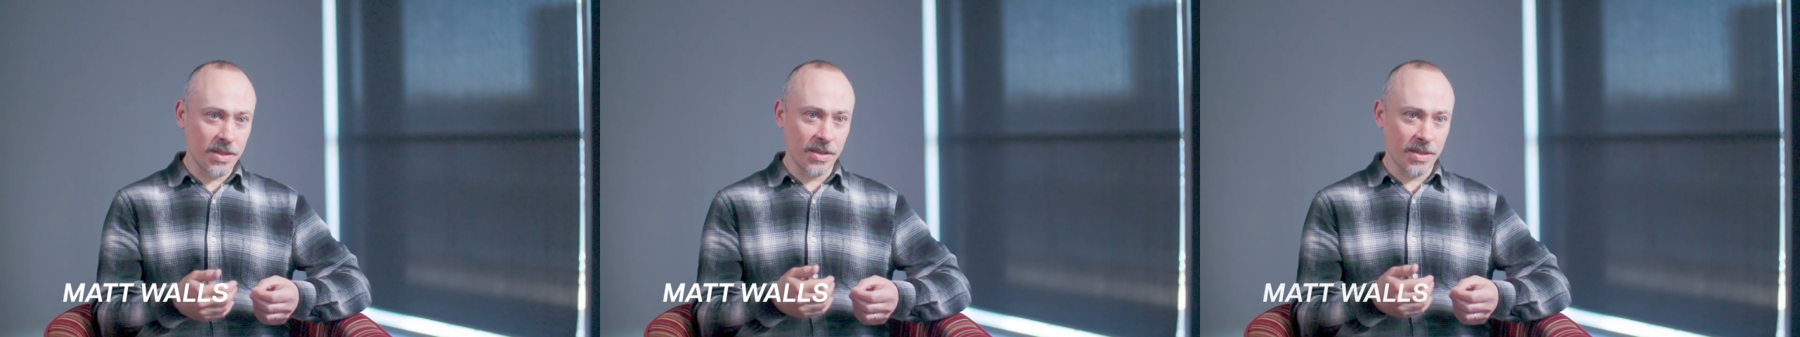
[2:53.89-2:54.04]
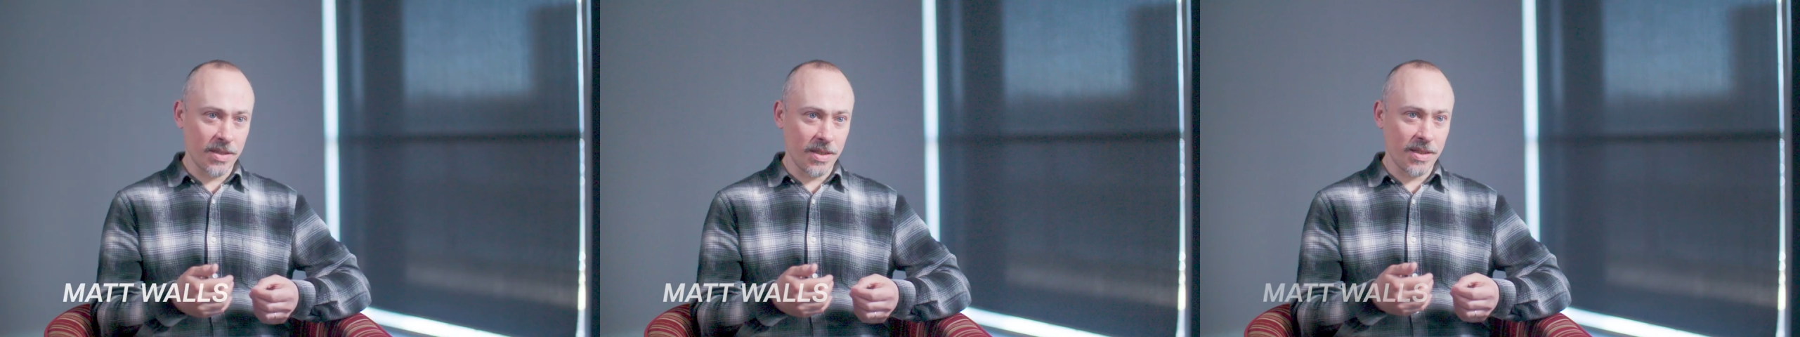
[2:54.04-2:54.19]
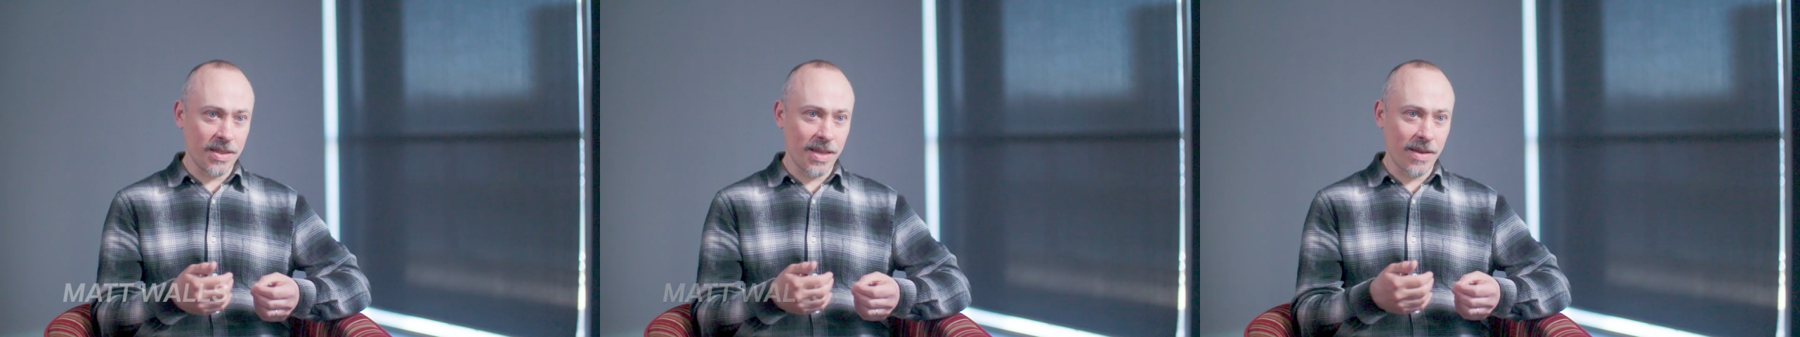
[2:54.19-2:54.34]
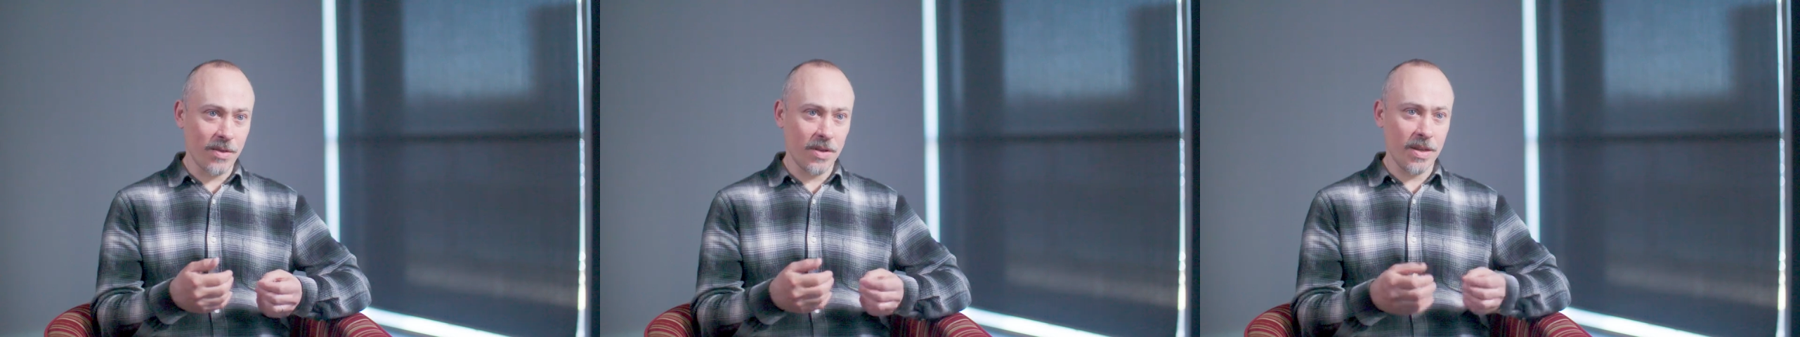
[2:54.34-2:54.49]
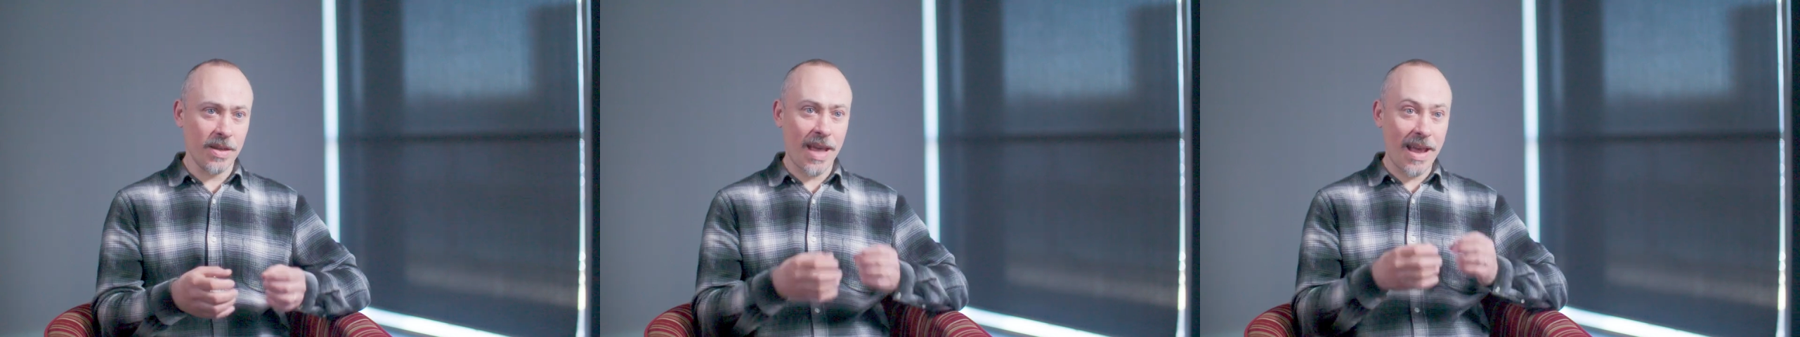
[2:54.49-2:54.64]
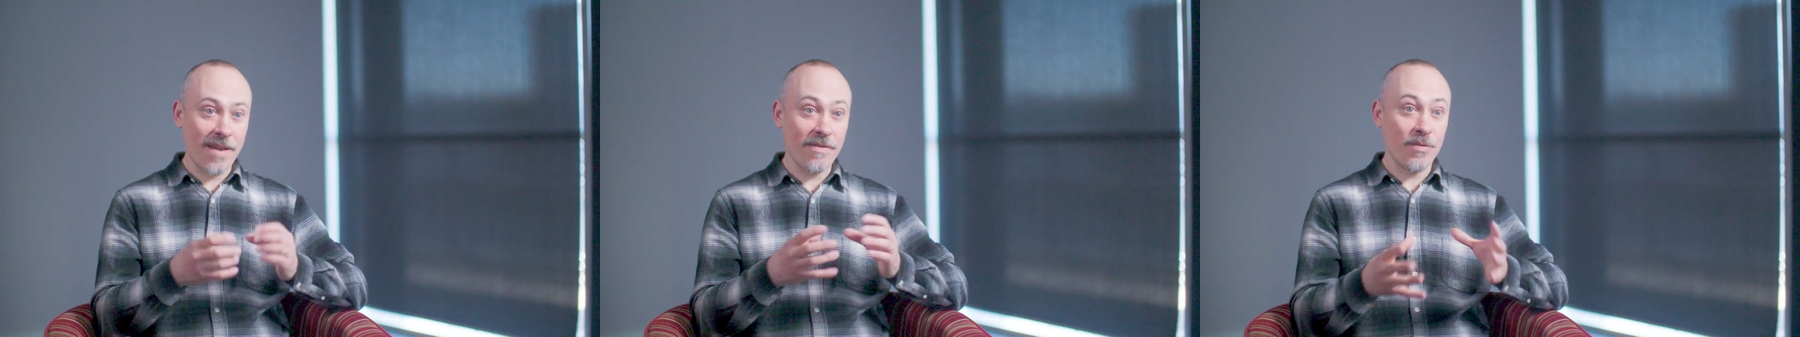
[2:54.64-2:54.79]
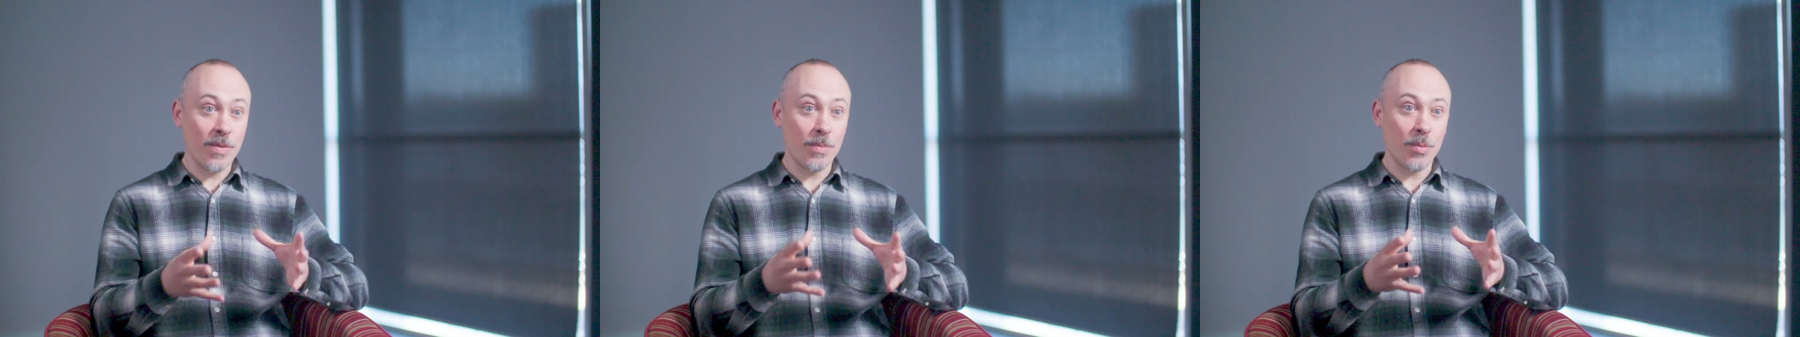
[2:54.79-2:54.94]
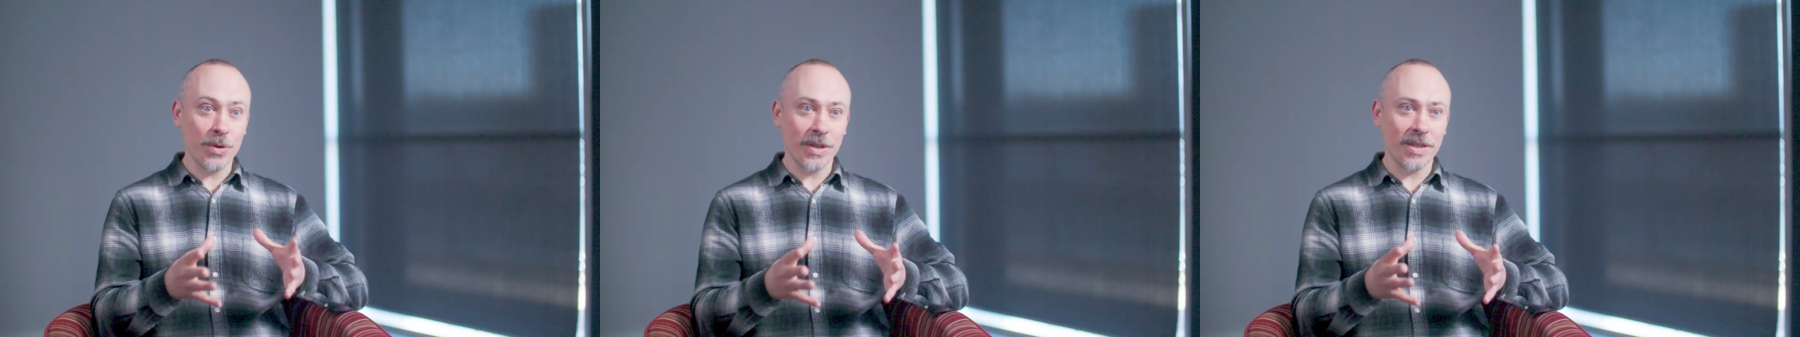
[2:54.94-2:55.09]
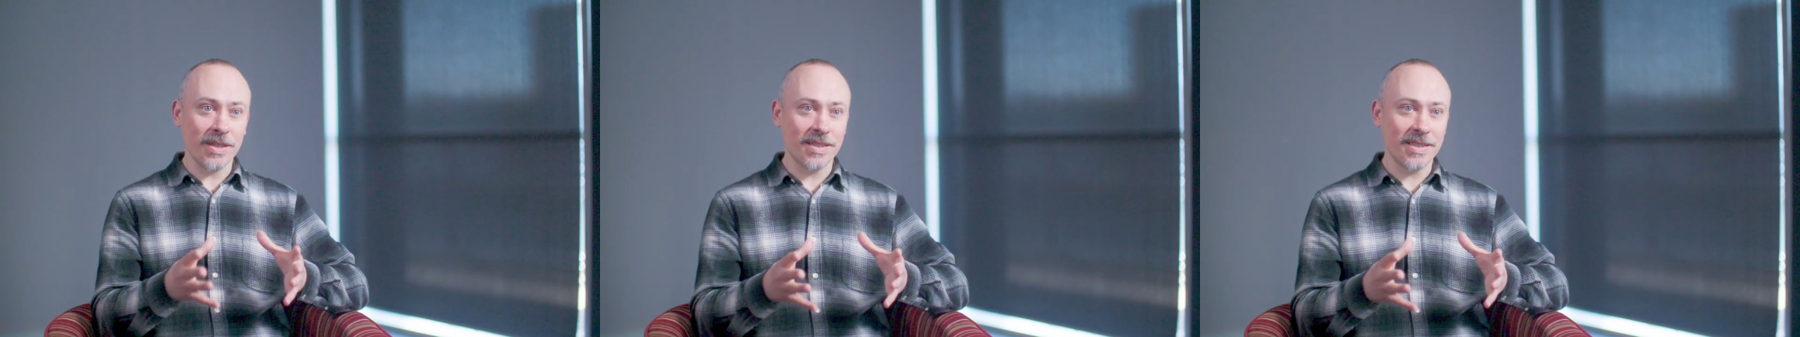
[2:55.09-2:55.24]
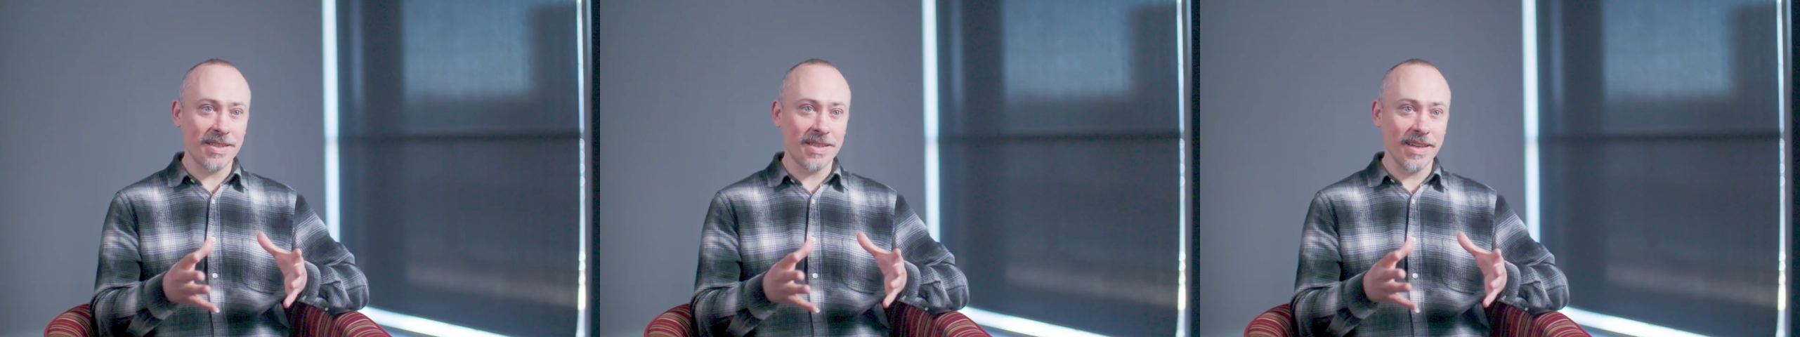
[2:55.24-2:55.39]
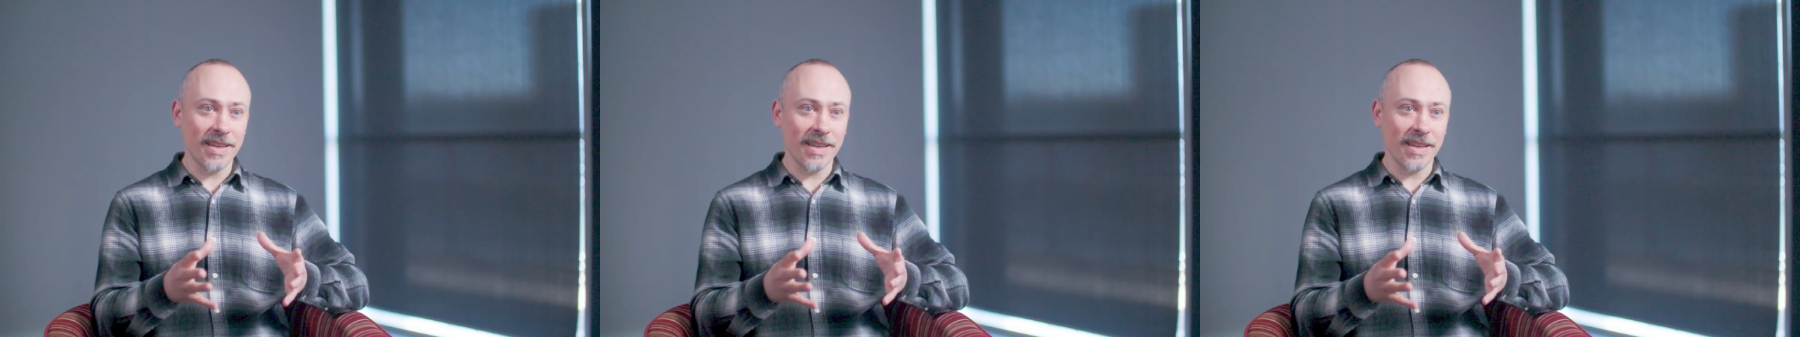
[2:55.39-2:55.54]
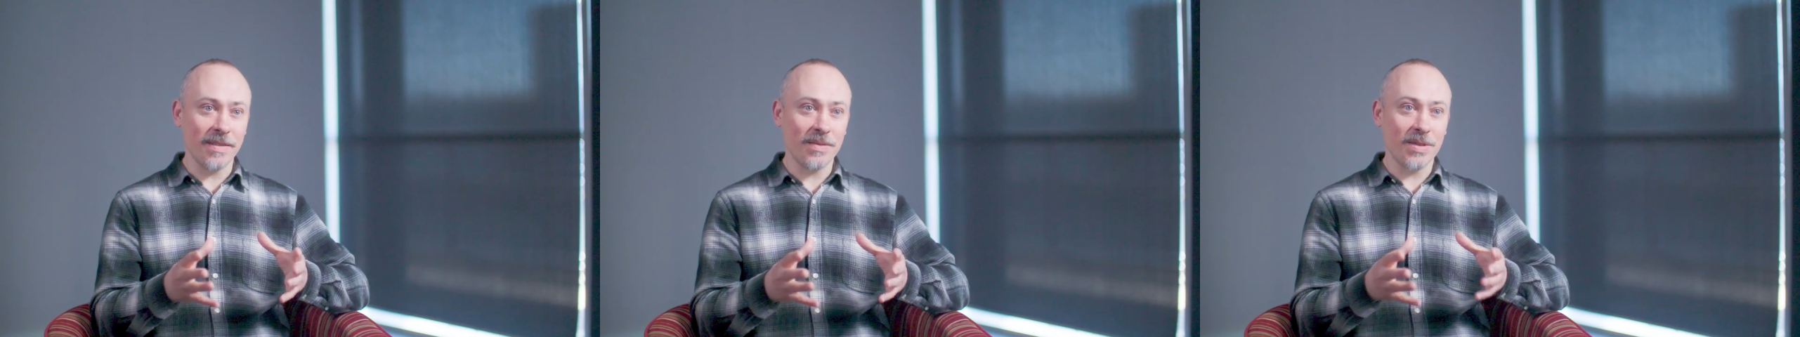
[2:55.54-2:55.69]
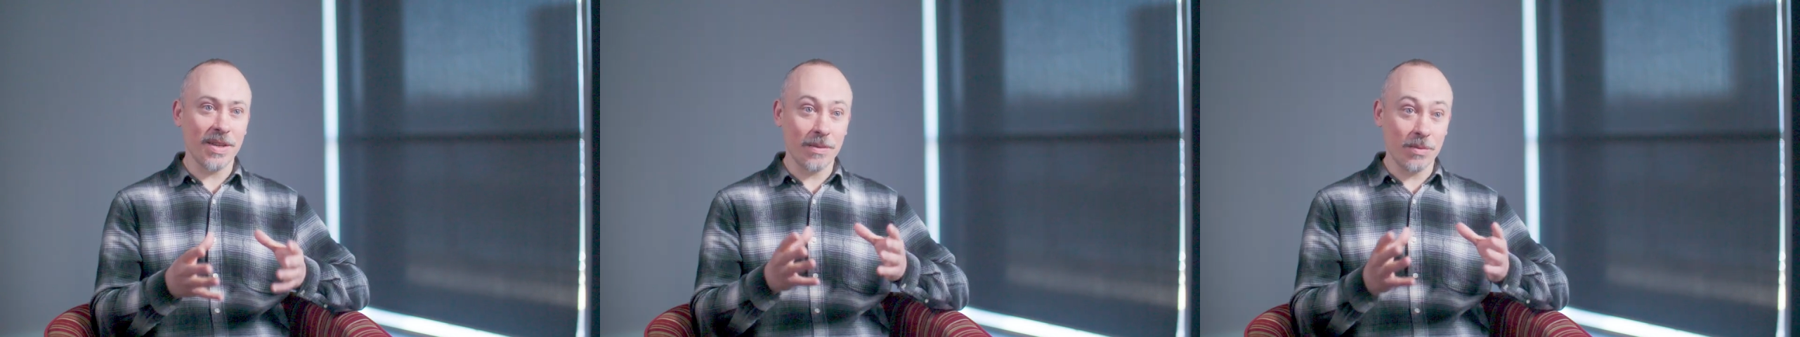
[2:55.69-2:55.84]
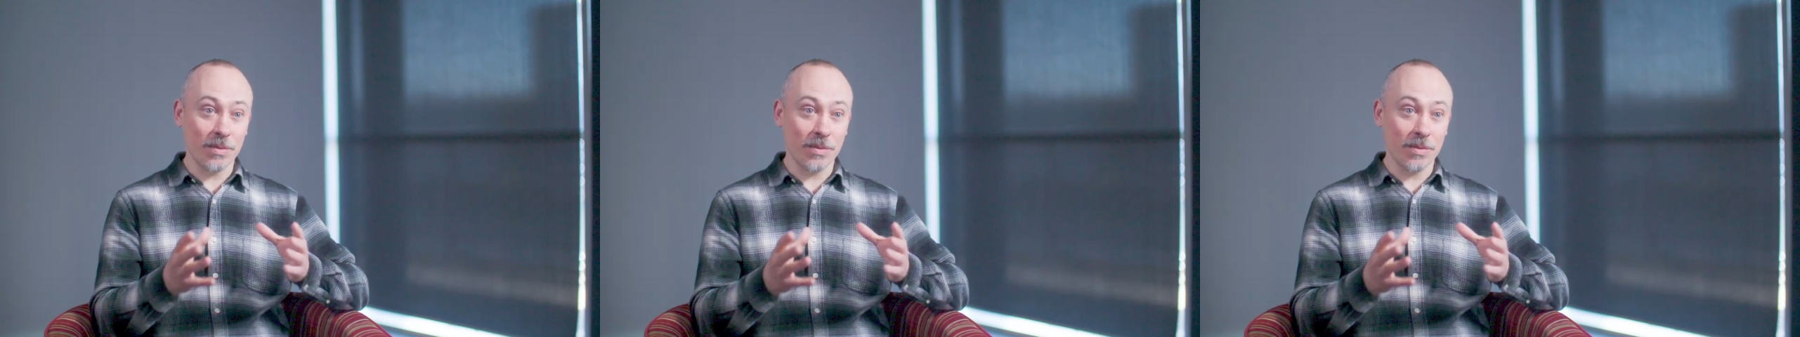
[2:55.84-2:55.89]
97, and everybody could see that